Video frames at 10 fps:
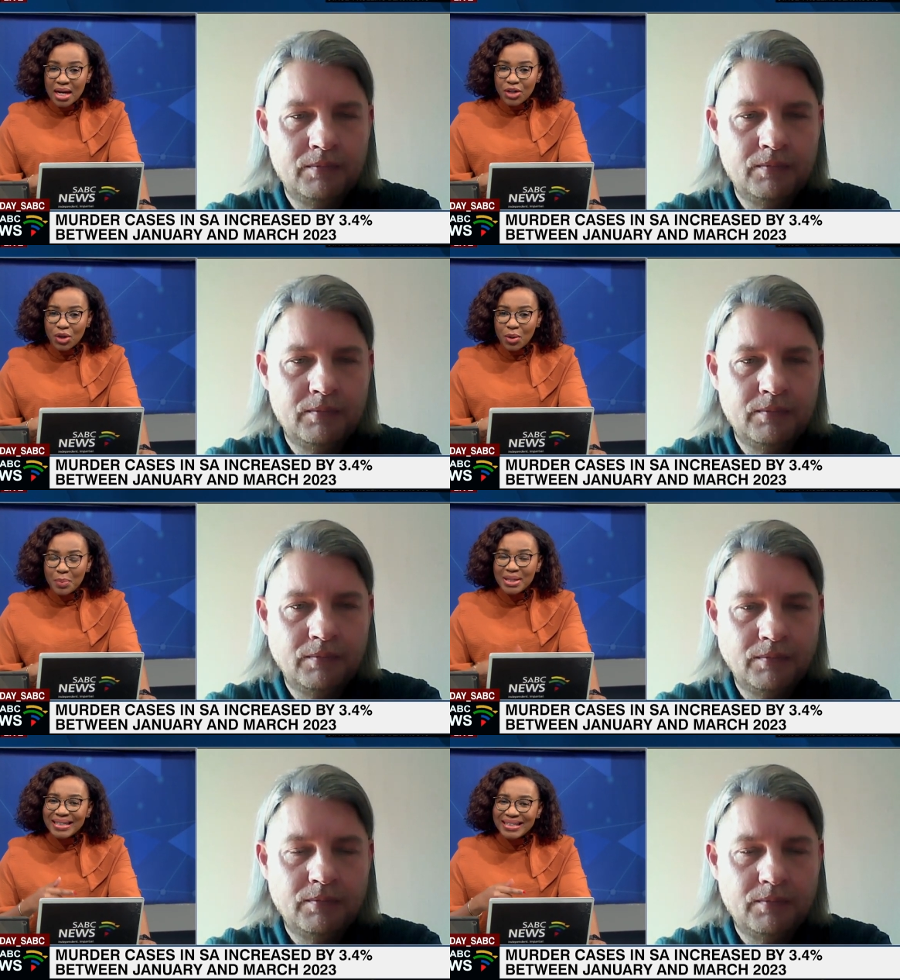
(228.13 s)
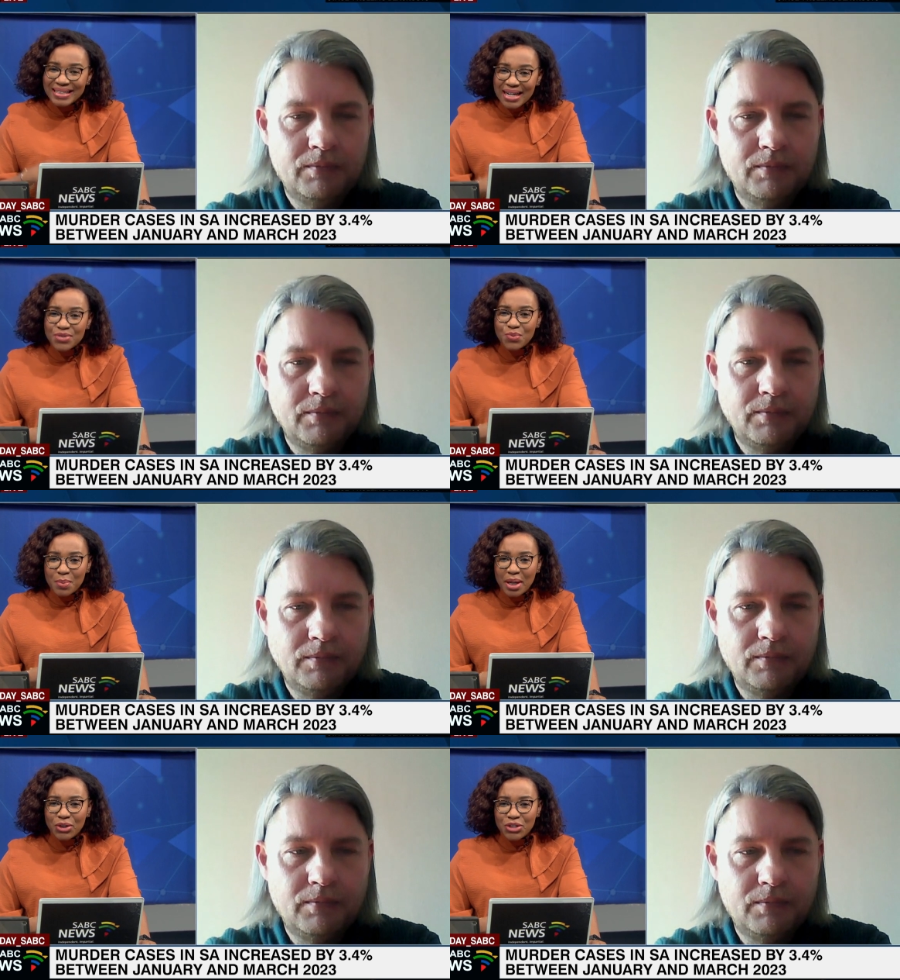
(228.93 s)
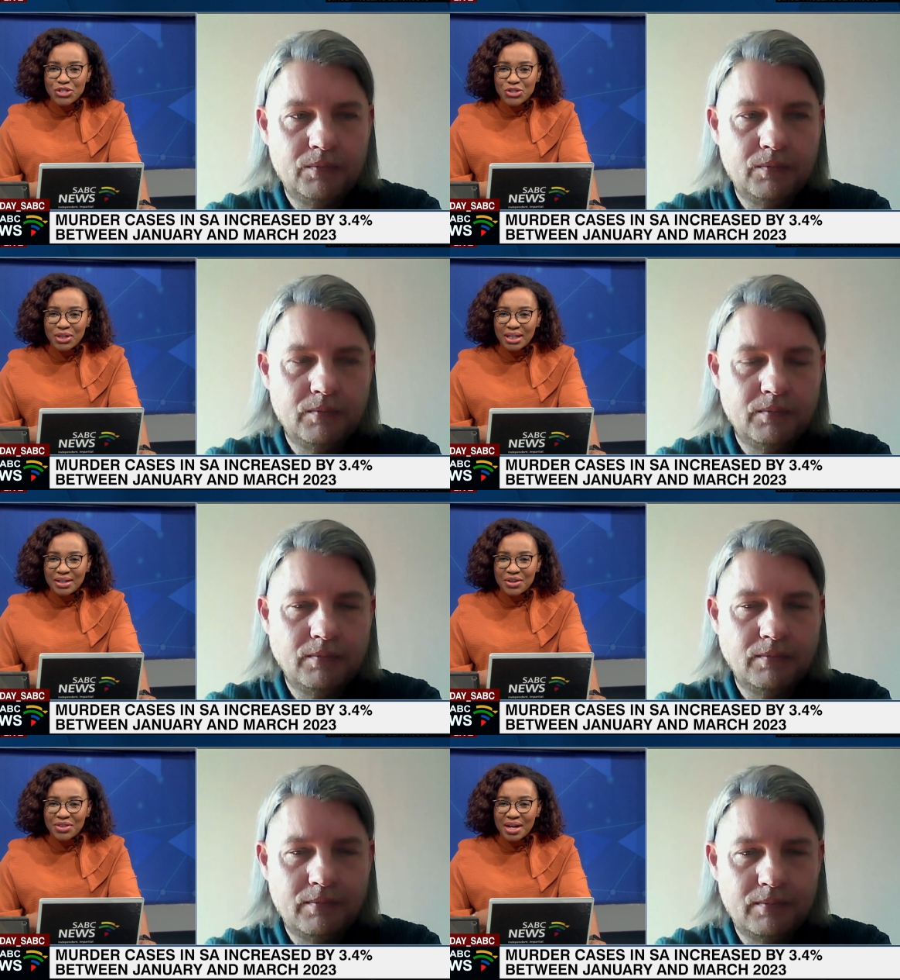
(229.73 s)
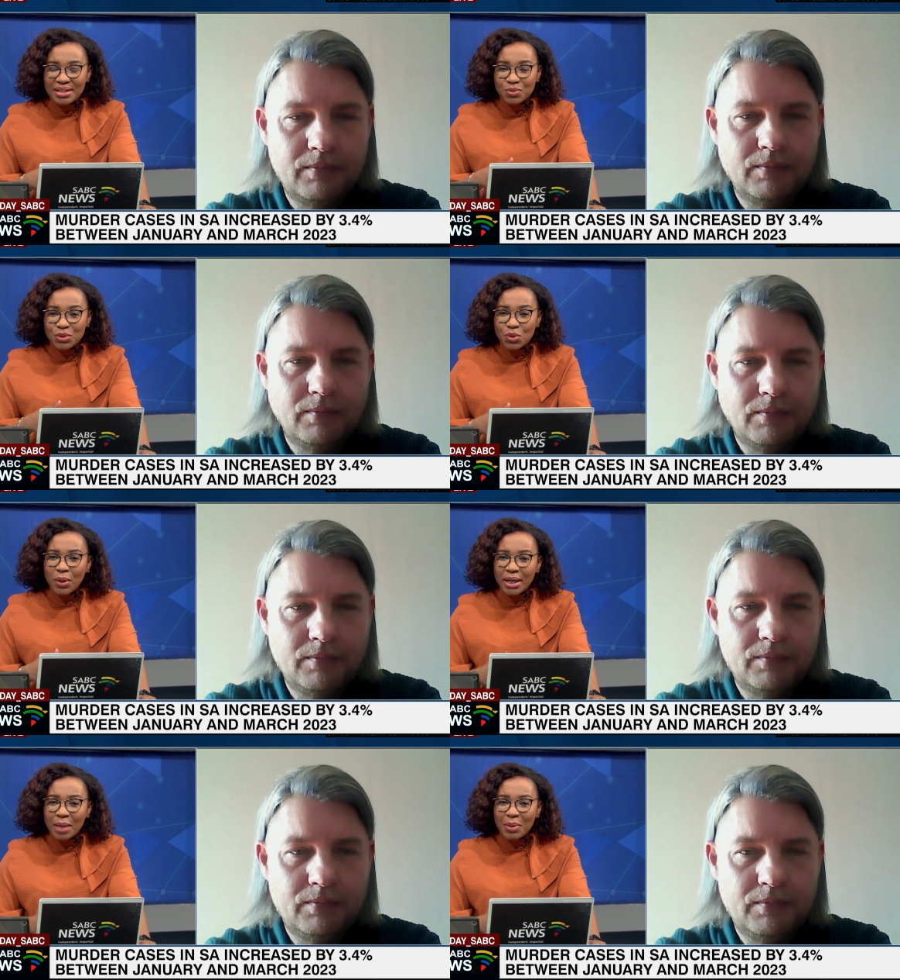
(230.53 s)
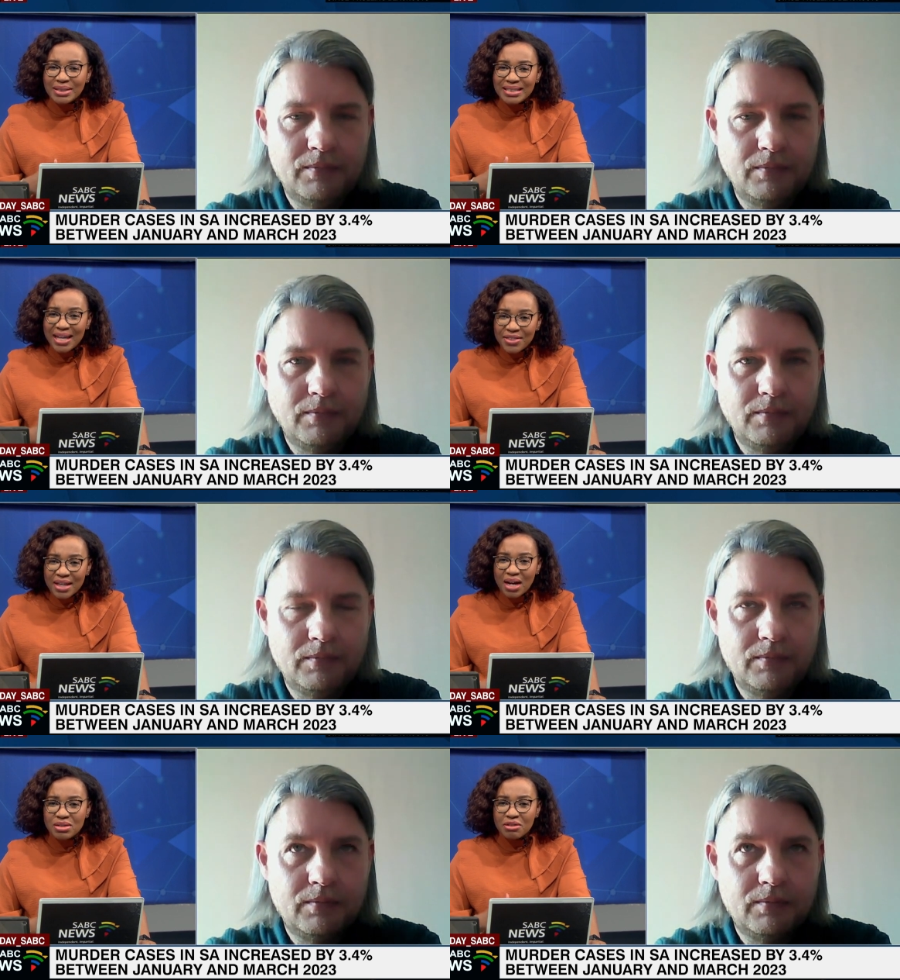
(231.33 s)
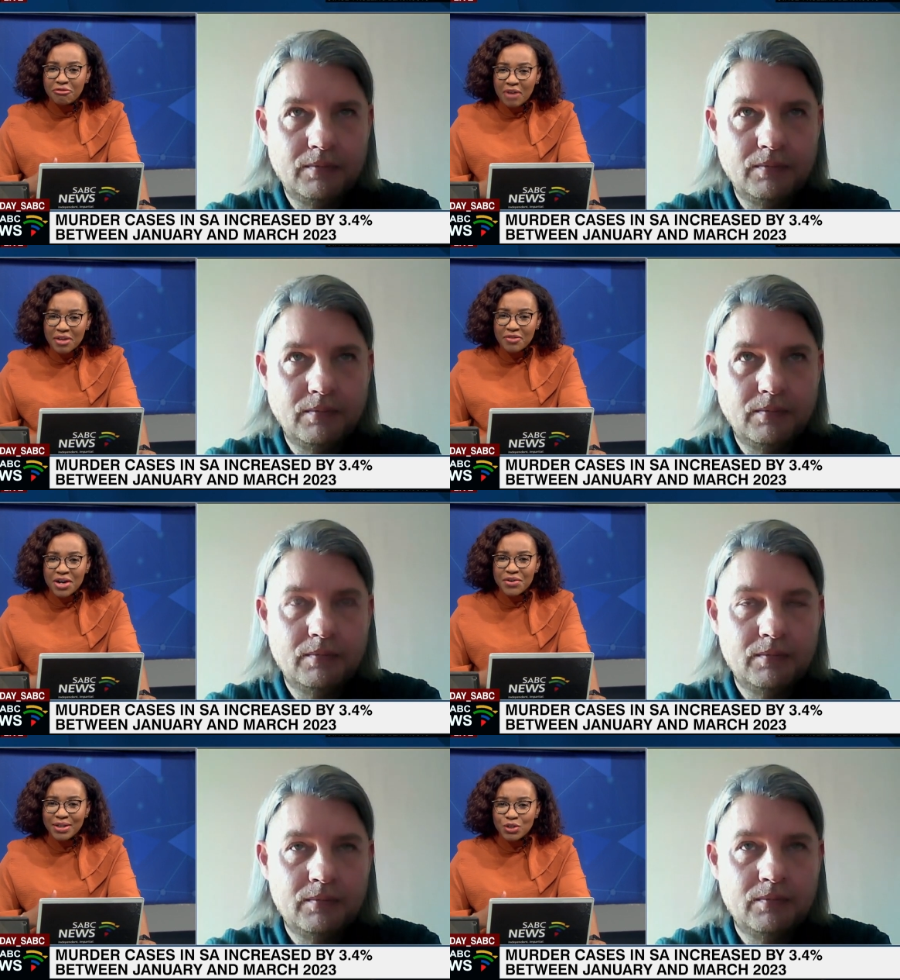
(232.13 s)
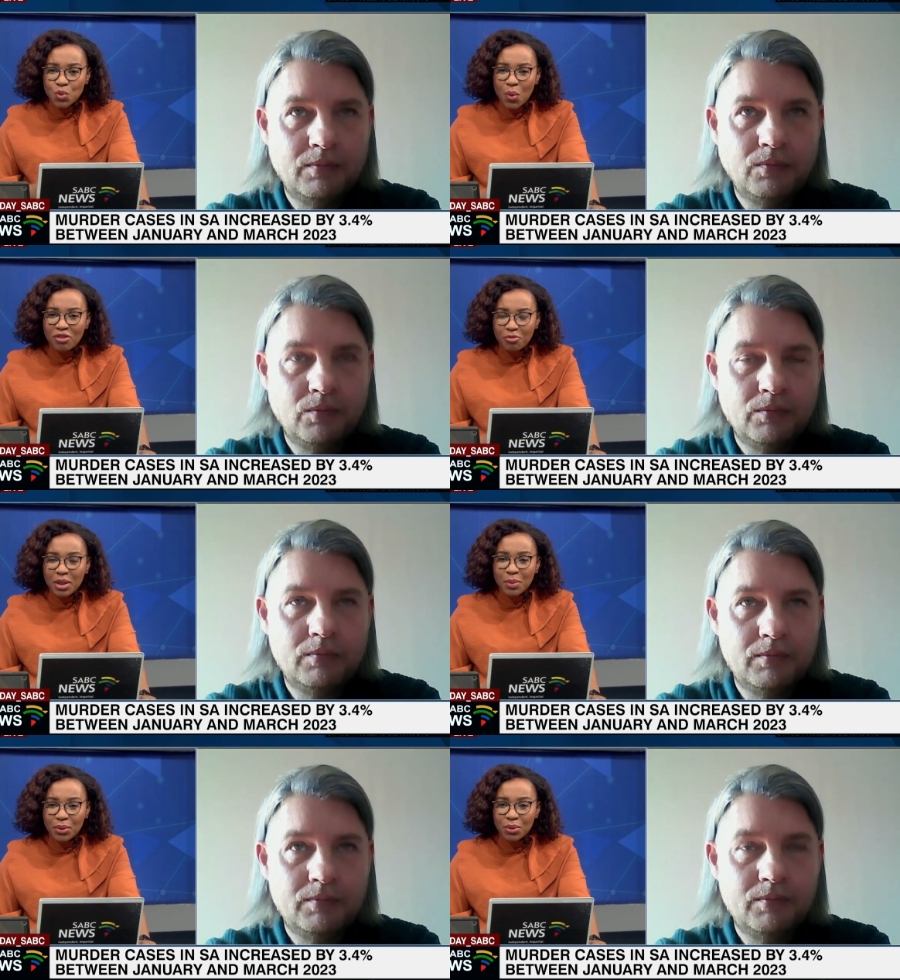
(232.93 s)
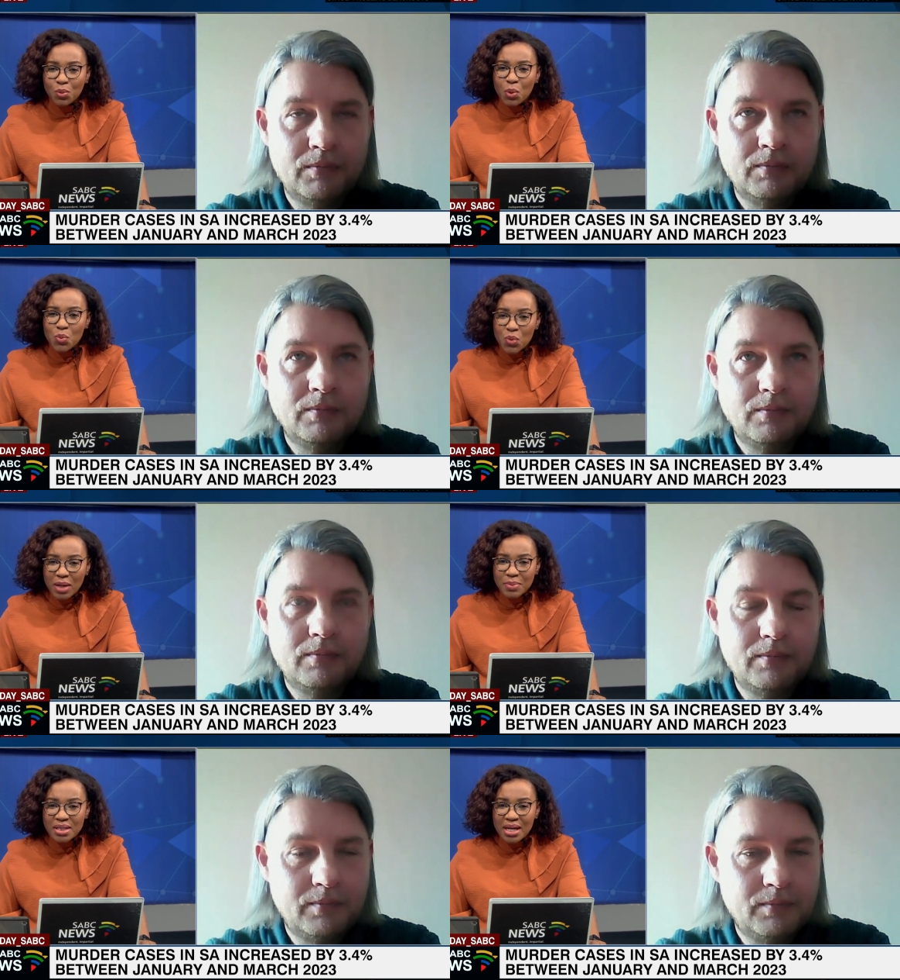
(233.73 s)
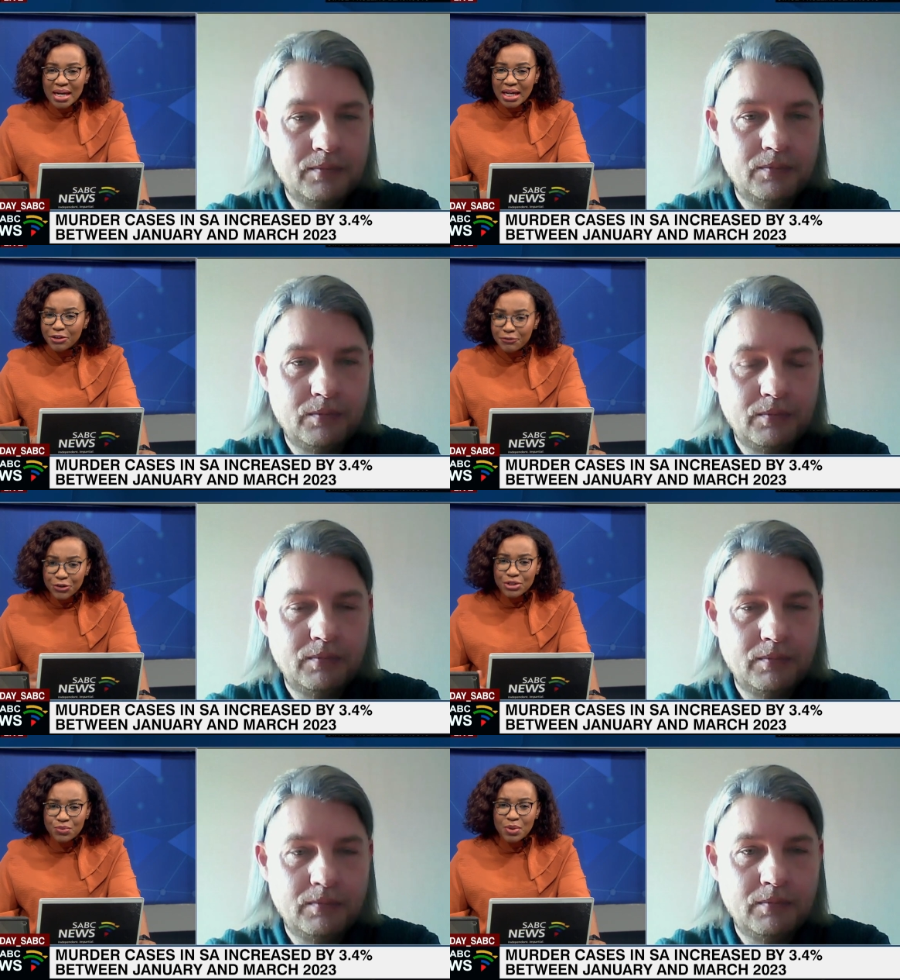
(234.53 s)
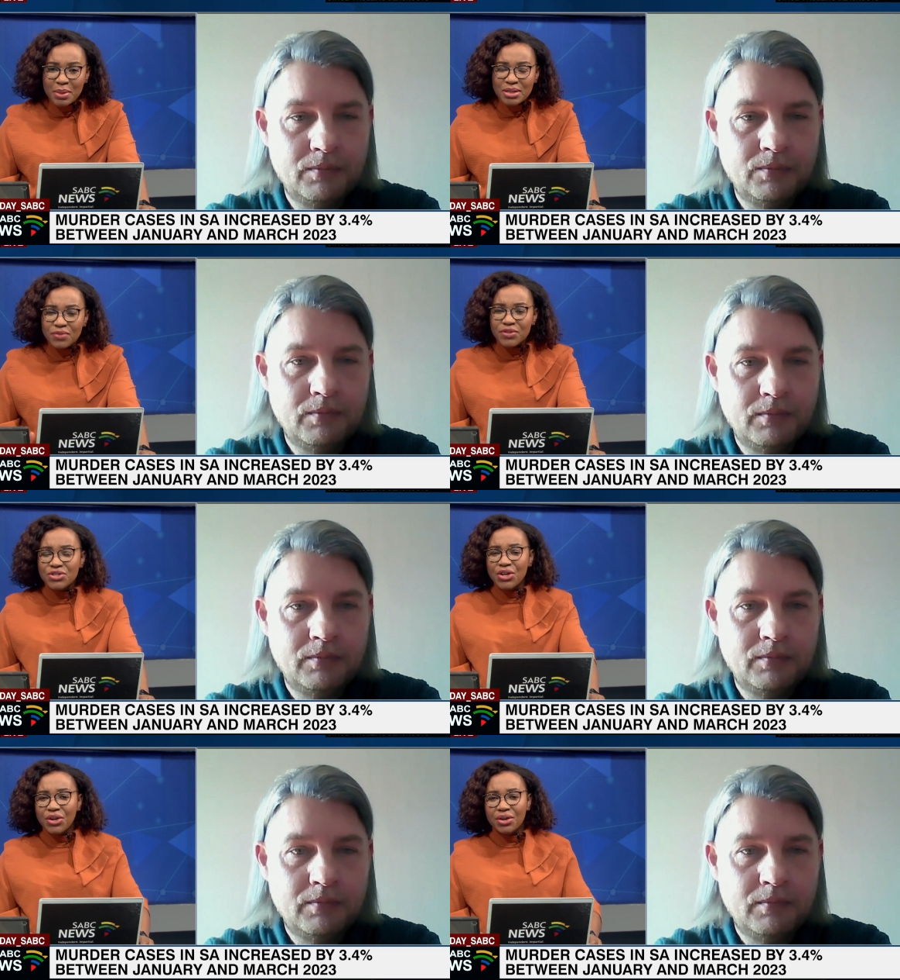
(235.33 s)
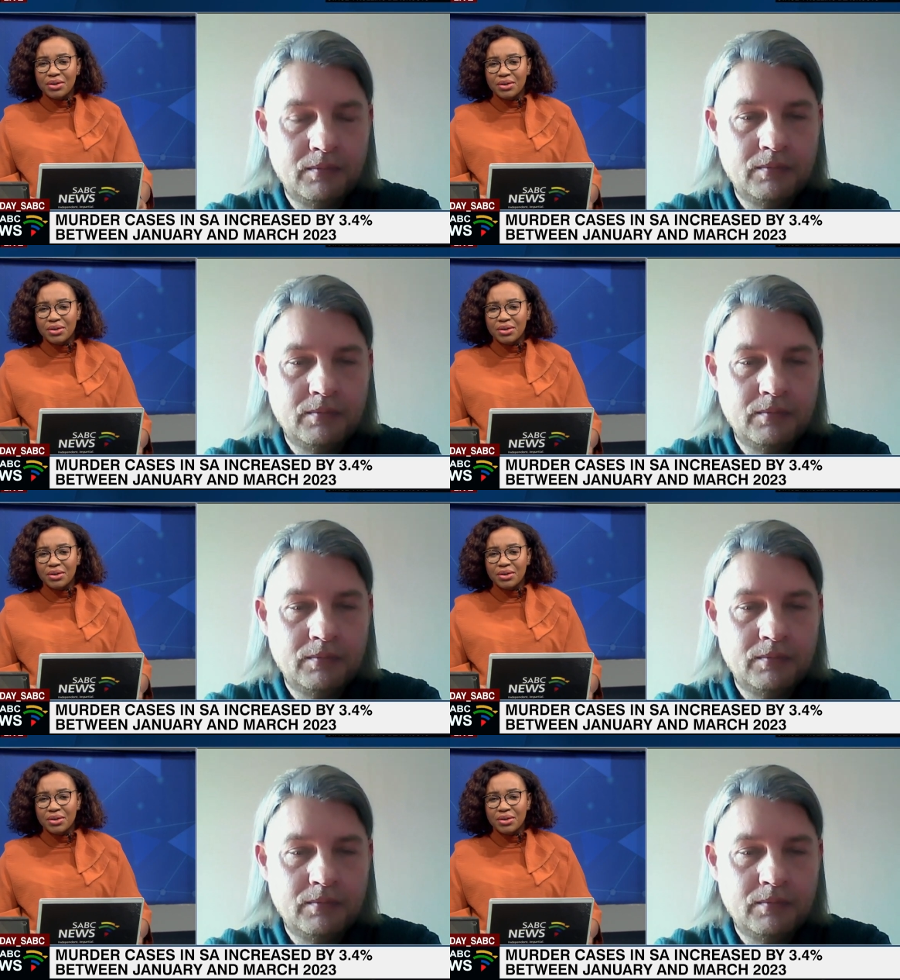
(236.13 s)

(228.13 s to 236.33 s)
Speaker 1: But it does remain concerning that we're talking about 10,512 people who were raped in the first 3 months of this year.